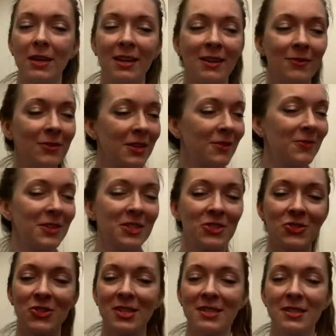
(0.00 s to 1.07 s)
even if
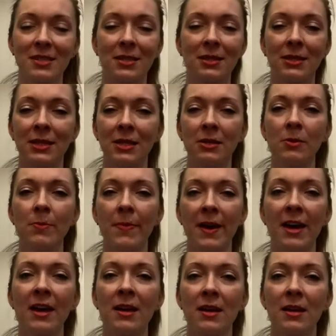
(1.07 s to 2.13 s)
it's just a little
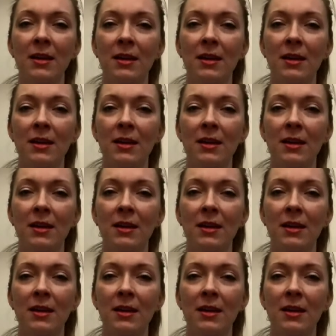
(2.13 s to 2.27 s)
bit.